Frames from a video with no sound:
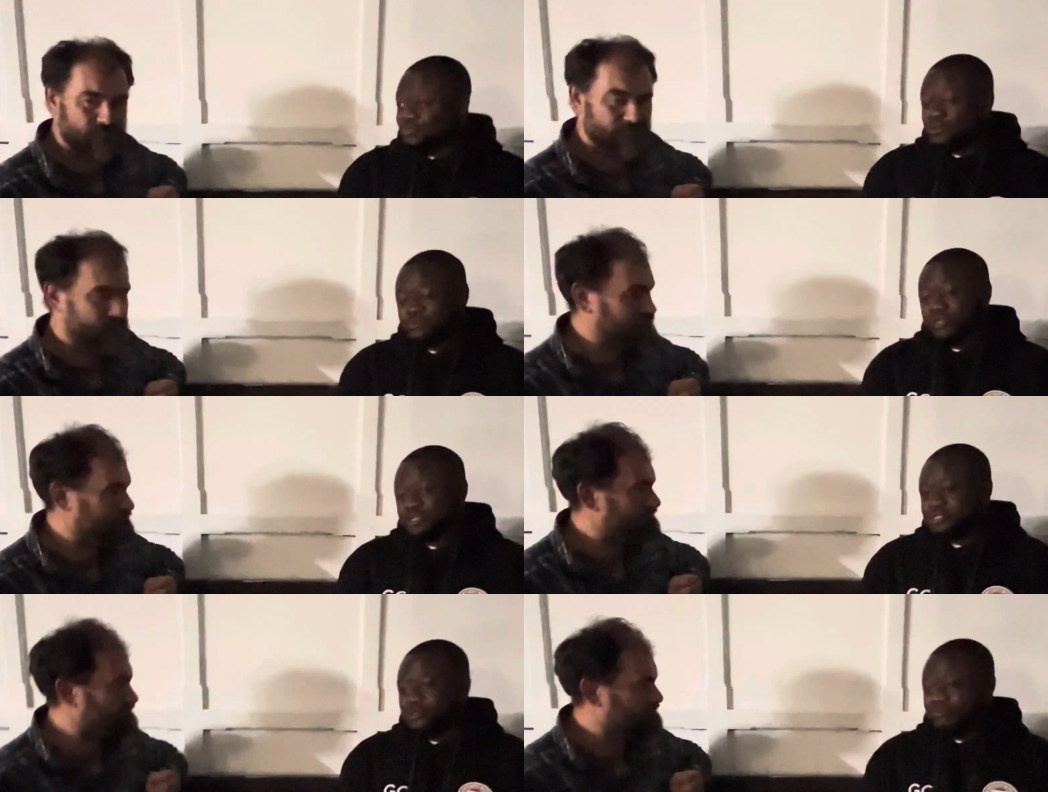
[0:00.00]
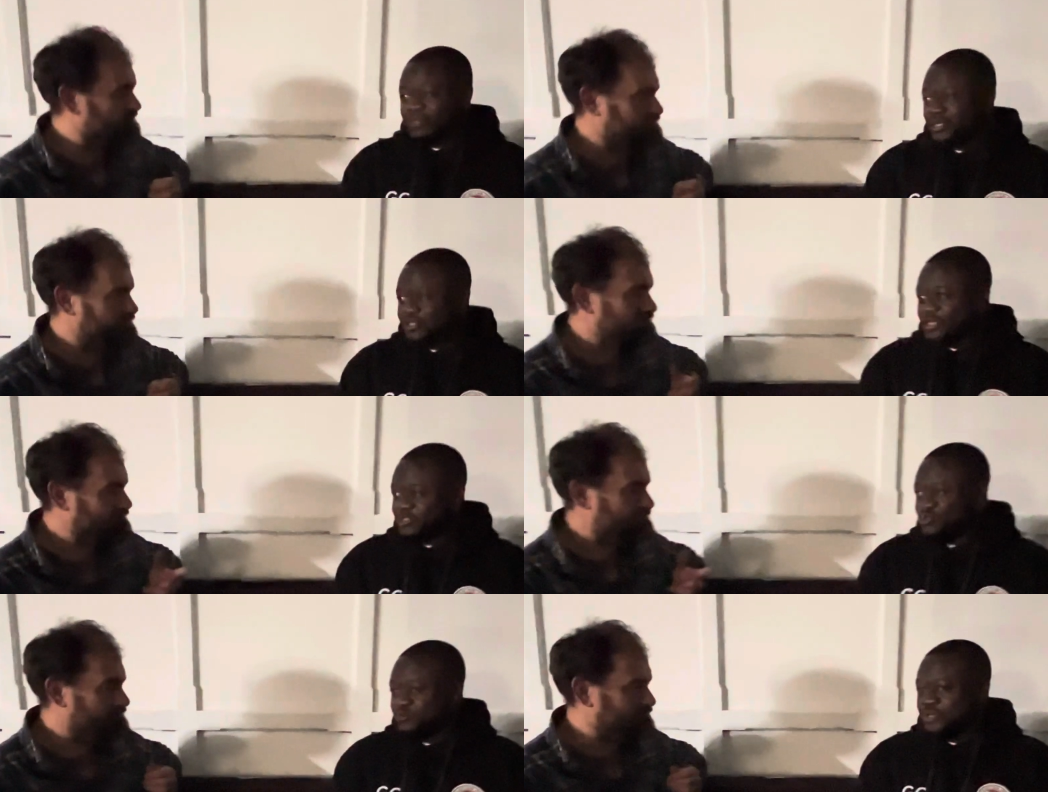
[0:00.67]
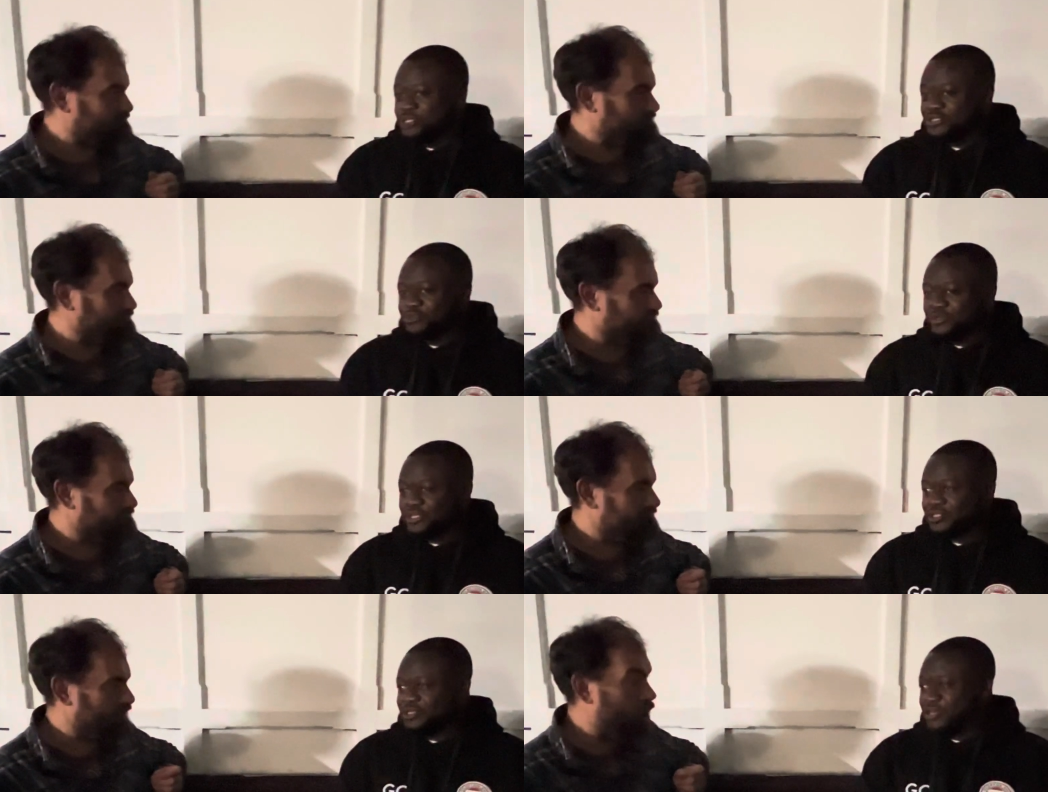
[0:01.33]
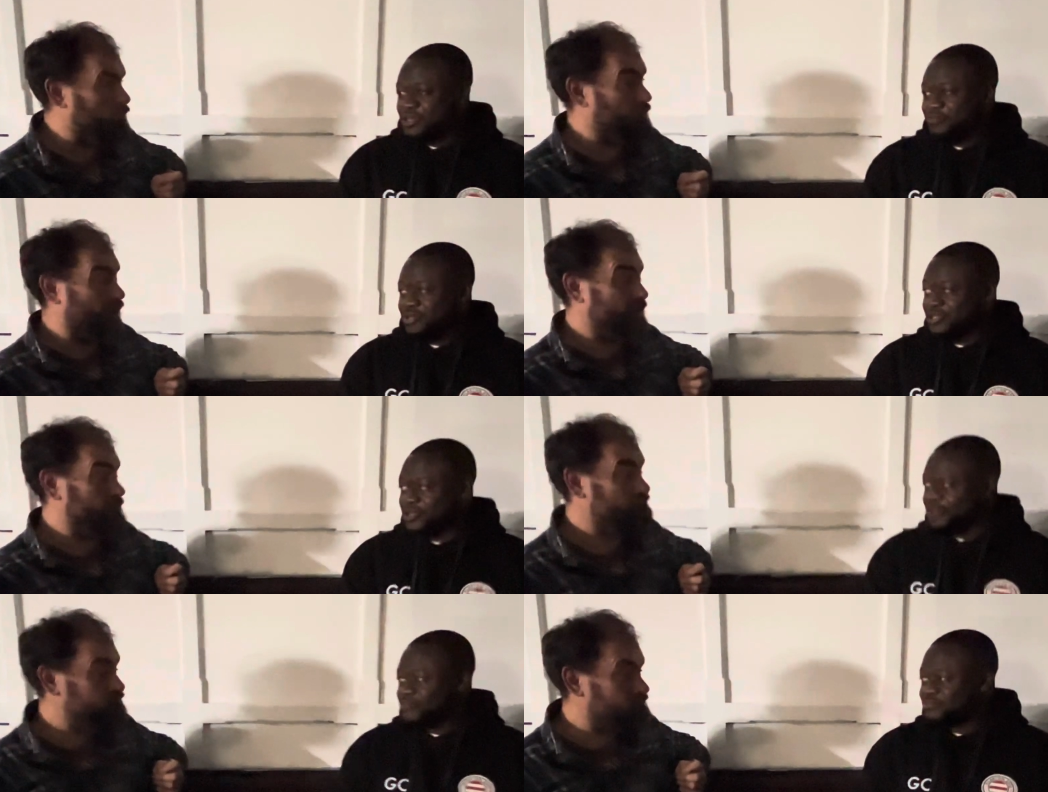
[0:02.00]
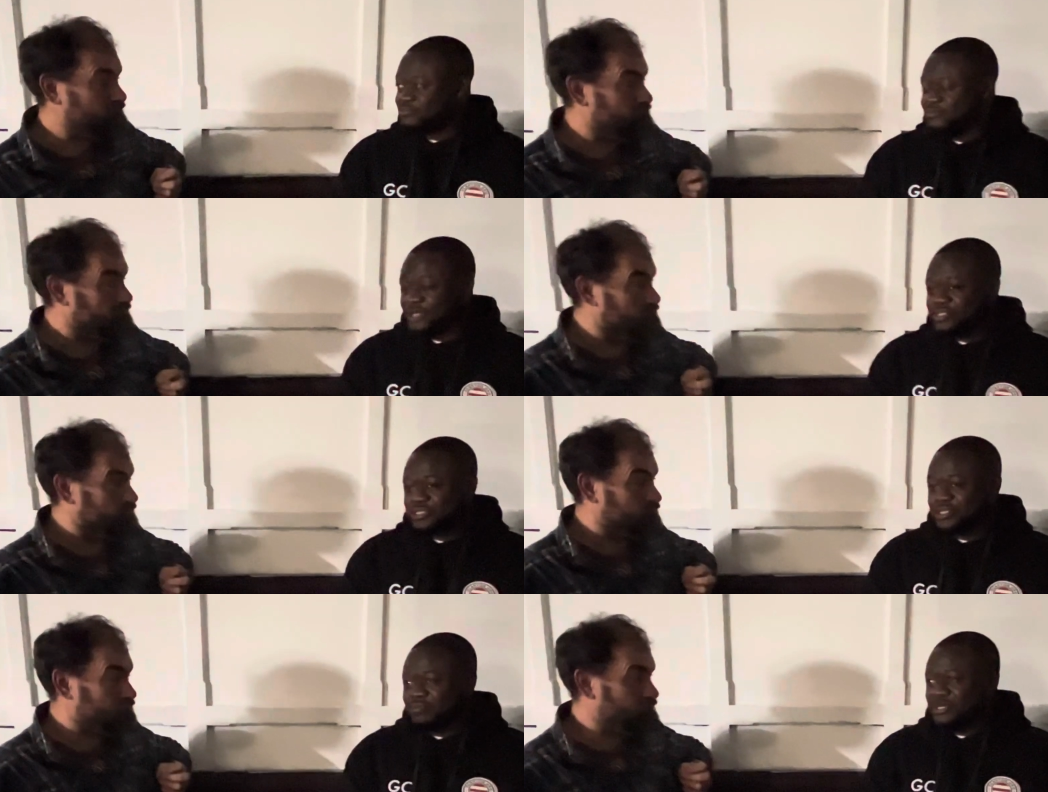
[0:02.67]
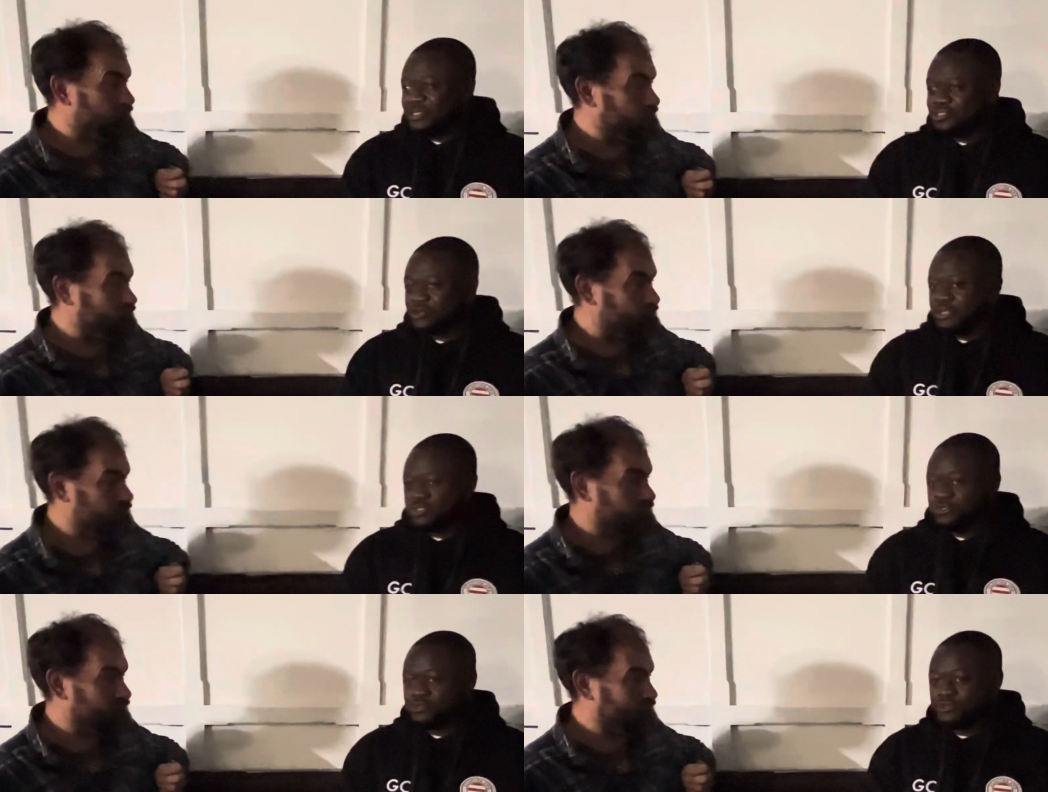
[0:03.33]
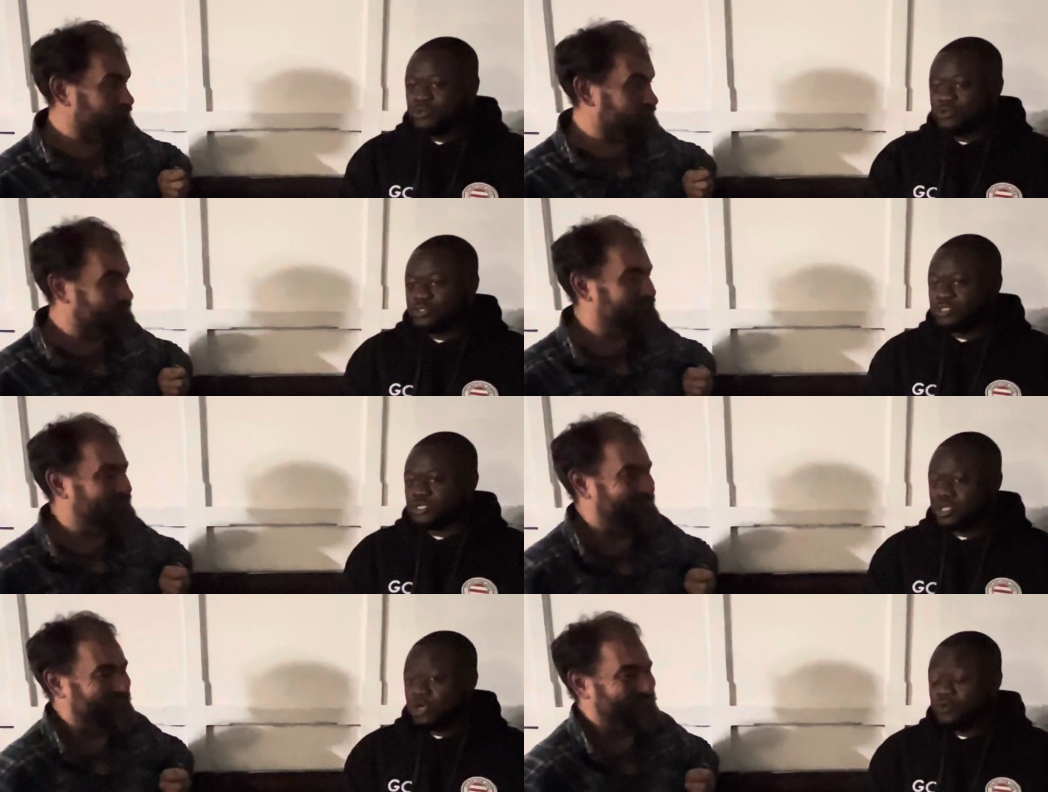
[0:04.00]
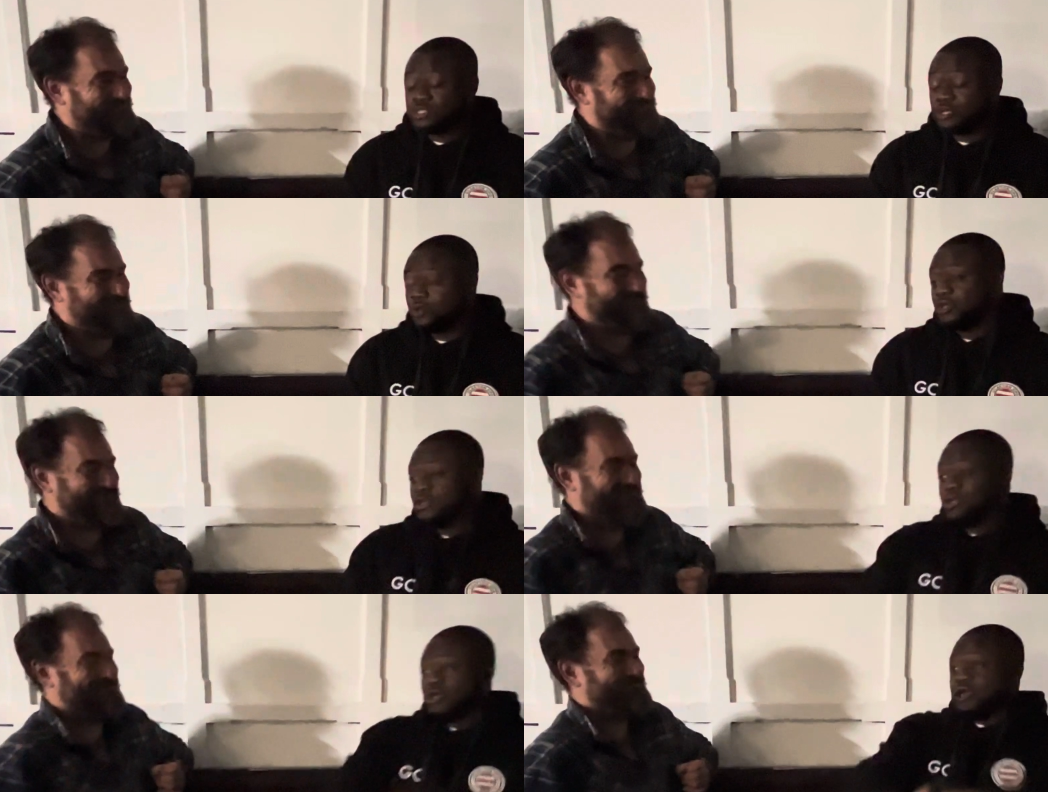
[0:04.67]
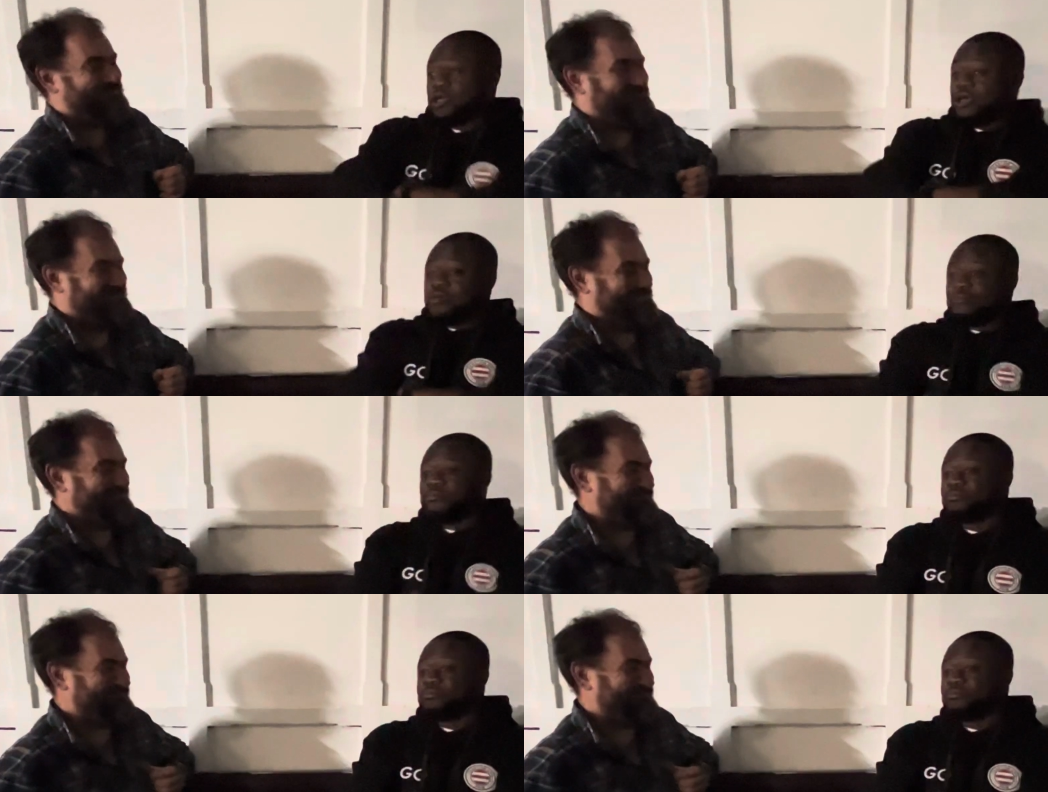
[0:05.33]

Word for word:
Speaker 1: Well, we assumed that it's all been sorted. Oh, okay. You know, money's in the meter and it's all, all good to go. so, um,